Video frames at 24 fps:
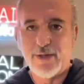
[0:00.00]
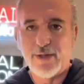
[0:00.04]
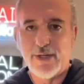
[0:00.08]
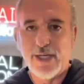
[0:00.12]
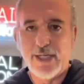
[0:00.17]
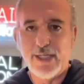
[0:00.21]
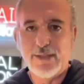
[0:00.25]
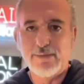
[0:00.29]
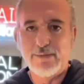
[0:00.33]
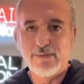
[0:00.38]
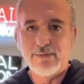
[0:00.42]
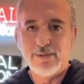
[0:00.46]
All
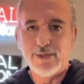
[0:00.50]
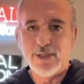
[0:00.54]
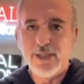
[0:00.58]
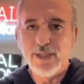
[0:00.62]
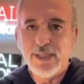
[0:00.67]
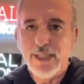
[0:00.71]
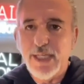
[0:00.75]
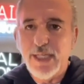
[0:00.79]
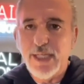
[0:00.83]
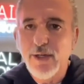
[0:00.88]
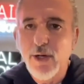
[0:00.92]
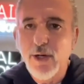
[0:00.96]
right. So
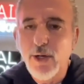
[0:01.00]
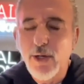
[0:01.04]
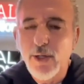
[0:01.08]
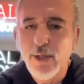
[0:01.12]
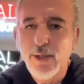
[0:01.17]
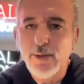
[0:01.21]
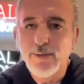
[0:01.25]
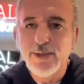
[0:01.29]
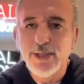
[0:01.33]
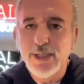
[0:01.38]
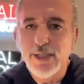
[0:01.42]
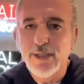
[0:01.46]
you can get
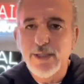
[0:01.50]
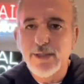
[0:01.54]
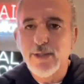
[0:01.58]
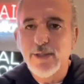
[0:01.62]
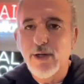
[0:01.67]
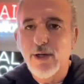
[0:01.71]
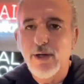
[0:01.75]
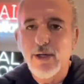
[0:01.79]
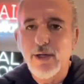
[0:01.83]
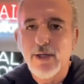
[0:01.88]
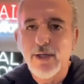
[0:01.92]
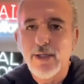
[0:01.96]
home, see your
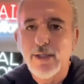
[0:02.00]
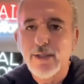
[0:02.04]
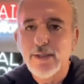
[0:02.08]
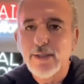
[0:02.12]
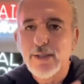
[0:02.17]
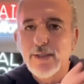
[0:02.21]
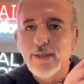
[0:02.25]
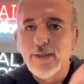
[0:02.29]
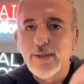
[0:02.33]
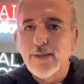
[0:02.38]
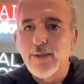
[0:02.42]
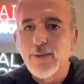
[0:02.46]

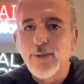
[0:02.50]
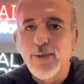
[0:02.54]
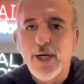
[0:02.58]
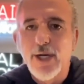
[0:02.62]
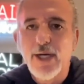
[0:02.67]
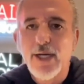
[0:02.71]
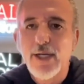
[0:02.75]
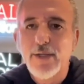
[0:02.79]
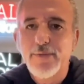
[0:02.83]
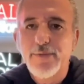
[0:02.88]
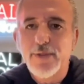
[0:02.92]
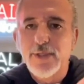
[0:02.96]
dog, your, your
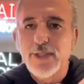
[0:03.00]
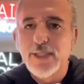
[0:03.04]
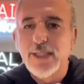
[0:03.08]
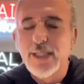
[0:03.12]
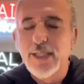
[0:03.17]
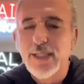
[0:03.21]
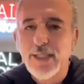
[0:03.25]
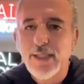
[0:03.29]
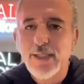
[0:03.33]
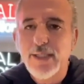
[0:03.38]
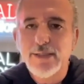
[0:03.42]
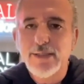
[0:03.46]
wife, your
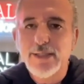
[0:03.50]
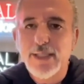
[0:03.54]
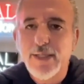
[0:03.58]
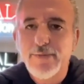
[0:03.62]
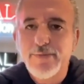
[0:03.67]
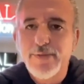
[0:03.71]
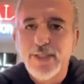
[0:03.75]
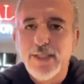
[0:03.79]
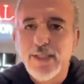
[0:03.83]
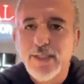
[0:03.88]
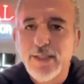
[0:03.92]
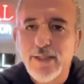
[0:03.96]
kids,
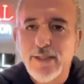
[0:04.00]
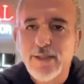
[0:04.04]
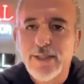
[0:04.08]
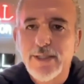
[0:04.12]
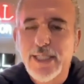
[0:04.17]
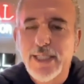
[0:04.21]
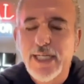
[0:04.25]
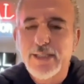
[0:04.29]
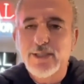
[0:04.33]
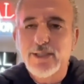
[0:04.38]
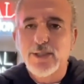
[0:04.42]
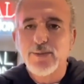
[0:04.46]
have dinner,
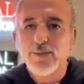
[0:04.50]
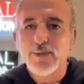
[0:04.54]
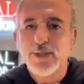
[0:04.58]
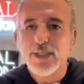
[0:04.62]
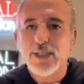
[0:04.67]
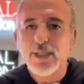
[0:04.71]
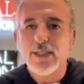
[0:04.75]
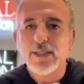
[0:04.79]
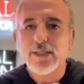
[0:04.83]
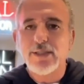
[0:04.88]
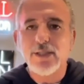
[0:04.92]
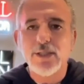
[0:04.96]
catch some
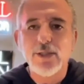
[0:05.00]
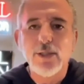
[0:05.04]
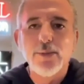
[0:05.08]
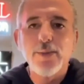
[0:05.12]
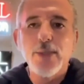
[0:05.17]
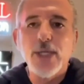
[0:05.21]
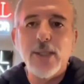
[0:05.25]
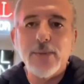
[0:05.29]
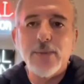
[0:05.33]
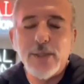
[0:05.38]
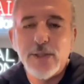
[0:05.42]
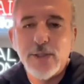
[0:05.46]
Z's, and you'll
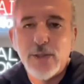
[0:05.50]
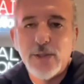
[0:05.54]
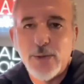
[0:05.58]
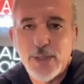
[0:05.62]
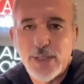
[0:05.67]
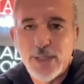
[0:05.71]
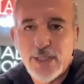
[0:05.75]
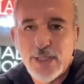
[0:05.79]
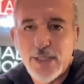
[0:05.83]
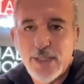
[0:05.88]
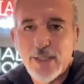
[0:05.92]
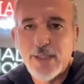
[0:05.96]
be able to do
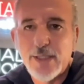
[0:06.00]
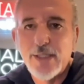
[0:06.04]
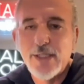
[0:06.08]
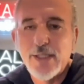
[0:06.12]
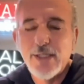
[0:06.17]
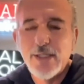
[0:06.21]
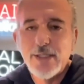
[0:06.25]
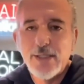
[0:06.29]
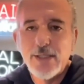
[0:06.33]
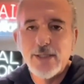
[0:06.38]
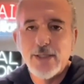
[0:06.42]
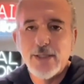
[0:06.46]
it the,
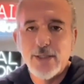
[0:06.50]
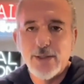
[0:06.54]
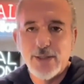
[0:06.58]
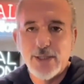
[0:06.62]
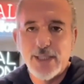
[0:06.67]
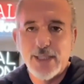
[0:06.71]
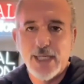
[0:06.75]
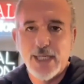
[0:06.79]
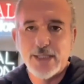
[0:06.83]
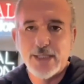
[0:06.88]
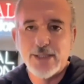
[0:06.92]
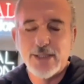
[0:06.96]
you
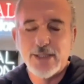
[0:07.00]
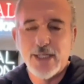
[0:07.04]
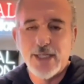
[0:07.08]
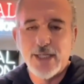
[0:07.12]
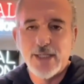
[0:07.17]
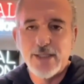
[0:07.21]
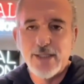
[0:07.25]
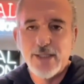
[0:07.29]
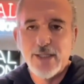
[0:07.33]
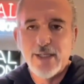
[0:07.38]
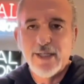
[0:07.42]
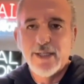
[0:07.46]
know, the next
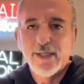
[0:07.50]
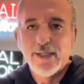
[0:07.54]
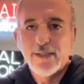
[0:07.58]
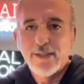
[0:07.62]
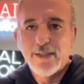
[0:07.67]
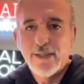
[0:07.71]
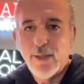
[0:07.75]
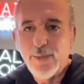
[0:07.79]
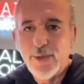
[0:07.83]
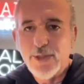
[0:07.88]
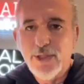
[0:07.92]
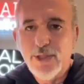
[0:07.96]
day.
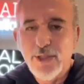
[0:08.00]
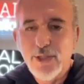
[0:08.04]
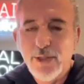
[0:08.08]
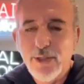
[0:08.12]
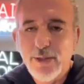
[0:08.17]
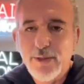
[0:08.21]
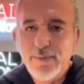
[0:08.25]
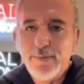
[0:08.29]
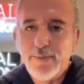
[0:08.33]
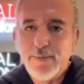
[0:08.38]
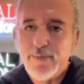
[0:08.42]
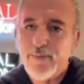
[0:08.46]
Number
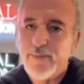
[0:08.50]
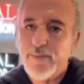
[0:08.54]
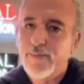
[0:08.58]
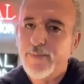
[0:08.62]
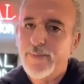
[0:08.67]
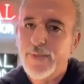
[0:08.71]
two,